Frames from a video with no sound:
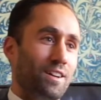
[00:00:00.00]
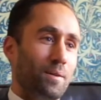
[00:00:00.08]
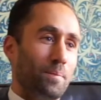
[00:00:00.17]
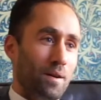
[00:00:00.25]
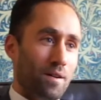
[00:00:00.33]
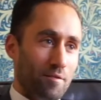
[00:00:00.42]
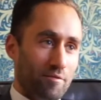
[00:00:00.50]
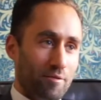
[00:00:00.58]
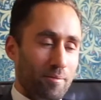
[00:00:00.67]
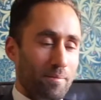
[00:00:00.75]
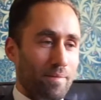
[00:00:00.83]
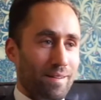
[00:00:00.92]
Apart
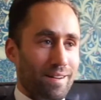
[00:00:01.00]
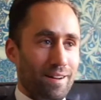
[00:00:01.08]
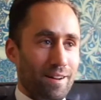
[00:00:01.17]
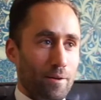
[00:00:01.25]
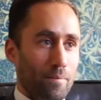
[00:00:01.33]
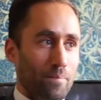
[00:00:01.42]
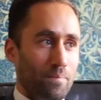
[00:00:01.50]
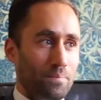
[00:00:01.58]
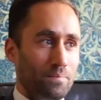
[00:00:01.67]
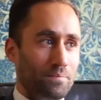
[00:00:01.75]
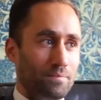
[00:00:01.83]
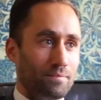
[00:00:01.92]
from
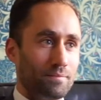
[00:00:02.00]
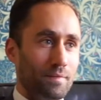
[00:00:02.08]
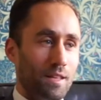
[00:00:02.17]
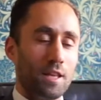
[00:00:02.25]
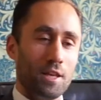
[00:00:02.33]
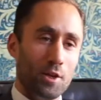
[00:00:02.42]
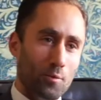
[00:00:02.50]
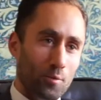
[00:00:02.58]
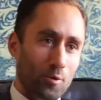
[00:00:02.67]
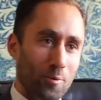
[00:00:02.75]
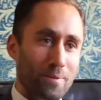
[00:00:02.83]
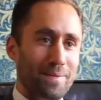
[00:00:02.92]
he who will
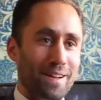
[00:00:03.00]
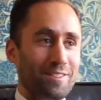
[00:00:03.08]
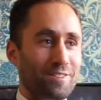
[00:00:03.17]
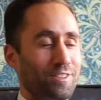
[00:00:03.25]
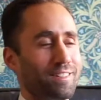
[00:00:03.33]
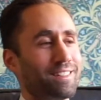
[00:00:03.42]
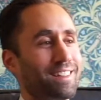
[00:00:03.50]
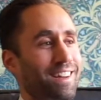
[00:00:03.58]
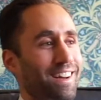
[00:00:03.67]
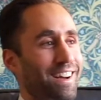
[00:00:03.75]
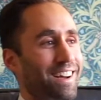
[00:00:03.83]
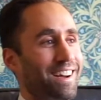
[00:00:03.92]
not be mentioned,
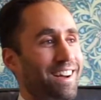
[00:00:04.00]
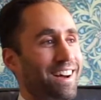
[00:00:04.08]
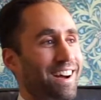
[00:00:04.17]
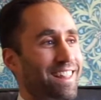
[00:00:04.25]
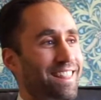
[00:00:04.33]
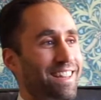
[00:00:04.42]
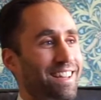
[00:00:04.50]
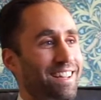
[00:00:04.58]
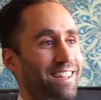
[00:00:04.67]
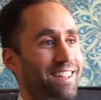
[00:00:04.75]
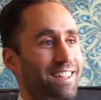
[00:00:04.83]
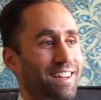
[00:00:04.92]
I
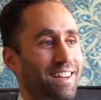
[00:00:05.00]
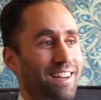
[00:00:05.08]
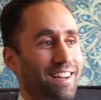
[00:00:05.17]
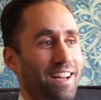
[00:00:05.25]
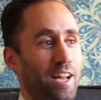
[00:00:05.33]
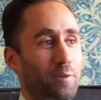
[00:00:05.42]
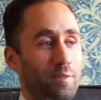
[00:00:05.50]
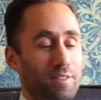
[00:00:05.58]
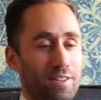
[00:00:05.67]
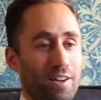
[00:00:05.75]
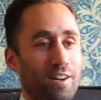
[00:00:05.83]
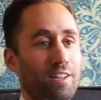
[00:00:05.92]
think Edward
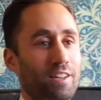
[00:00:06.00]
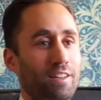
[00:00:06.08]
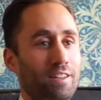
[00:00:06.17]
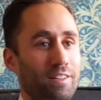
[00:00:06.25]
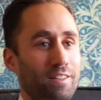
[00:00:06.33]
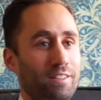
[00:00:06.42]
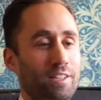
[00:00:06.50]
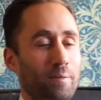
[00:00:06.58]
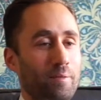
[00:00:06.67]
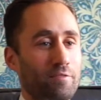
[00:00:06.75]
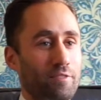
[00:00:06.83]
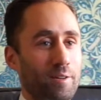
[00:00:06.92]
Sahakian and
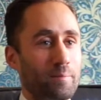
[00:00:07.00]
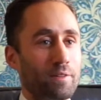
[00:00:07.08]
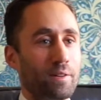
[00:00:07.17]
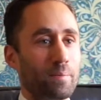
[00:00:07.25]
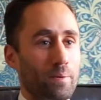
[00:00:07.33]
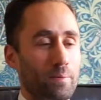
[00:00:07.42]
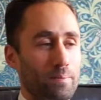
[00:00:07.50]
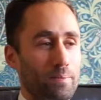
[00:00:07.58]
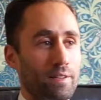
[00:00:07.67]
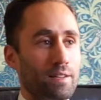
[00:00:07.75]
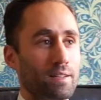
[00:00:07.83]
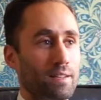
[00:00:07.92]
Gemma Freeman are
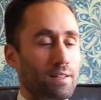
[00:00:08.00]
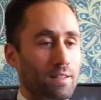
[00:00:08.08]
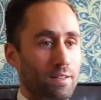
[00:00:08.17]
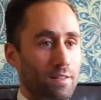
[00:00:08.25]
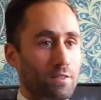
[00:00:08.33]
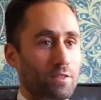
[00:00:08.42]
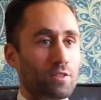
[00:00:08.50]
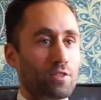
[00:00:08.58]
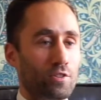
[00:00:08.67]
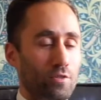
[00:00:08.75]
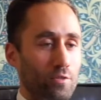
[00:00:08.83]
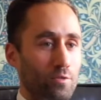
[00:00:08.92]
probably the
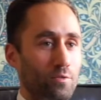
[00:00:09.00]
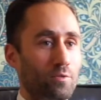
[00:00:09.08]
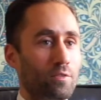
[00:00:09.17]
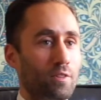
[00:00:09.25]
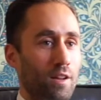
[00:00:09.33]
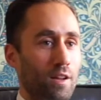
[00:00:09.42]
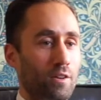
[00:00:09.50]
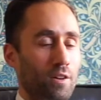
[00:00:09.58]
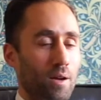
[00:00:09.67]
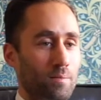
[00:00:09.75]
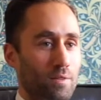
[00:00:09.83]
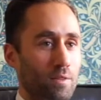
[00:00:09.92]
two that I look
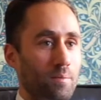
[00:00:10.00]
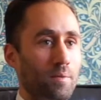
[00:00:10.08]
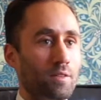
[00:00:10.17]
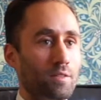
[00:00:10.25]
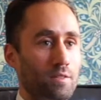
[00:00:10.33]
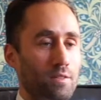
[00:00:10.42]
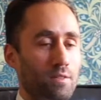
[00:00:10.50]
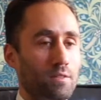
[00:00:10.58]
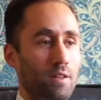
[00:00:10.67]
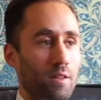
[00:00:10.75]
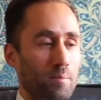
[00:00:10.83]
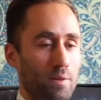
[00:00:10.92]
up to the most
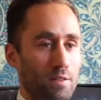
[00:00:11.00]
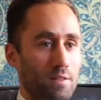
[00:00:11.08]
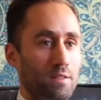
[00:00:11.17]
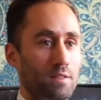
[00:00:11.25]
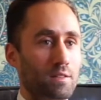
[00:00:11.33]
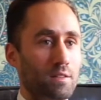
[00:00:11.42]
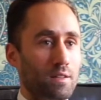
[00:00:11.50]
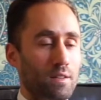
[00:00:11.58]
in the business.